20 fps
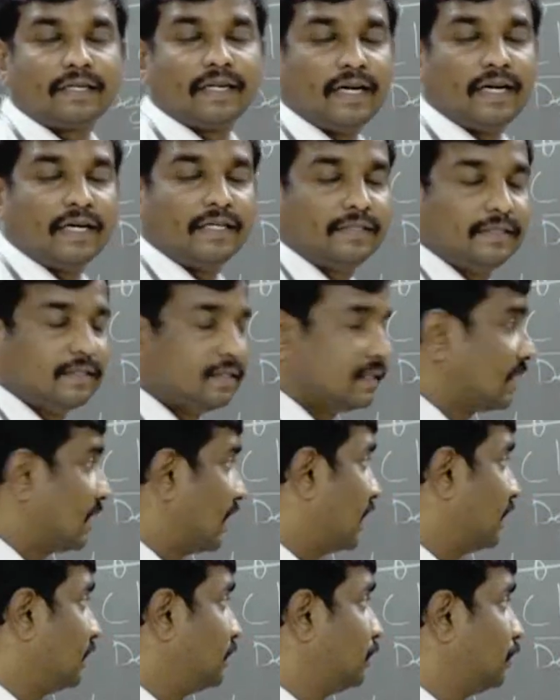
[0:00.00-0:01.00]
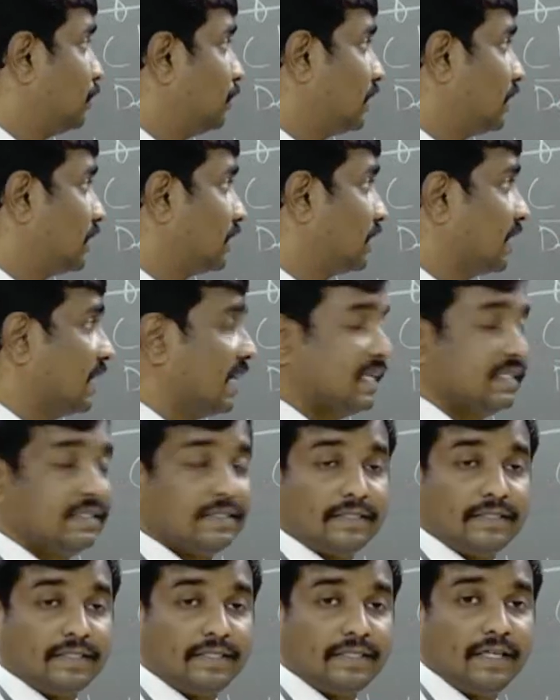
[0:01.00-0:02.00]
class 2 and
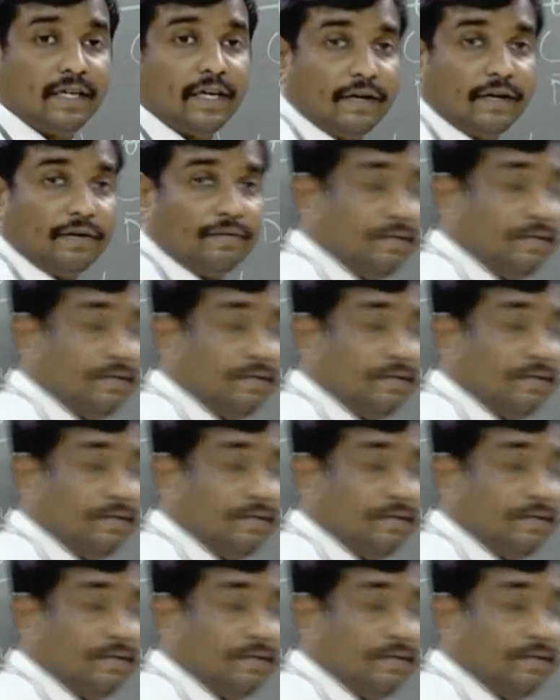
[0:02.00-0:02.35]
class C,